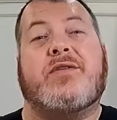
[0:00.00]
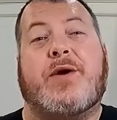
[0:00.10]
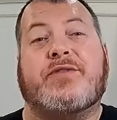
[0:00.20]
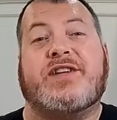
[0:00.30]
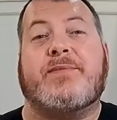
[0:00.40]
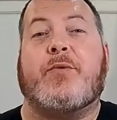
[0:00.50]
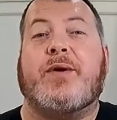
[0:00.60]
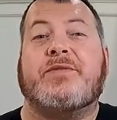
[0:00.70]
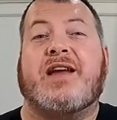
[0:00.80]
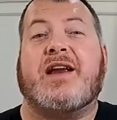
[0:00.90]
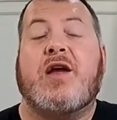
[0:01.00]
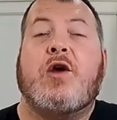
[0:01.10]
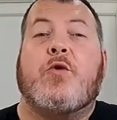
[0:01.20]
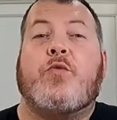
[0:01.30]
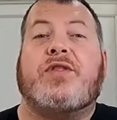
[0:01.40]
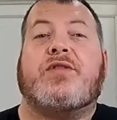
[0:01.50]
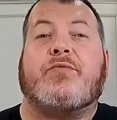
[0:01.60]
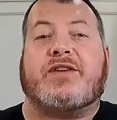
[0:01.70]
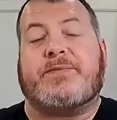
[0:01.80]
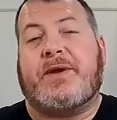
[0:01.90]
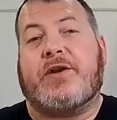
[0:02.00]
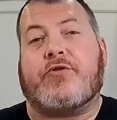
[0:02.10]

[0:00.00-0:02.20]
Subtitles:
That will see you on my website with the recipe to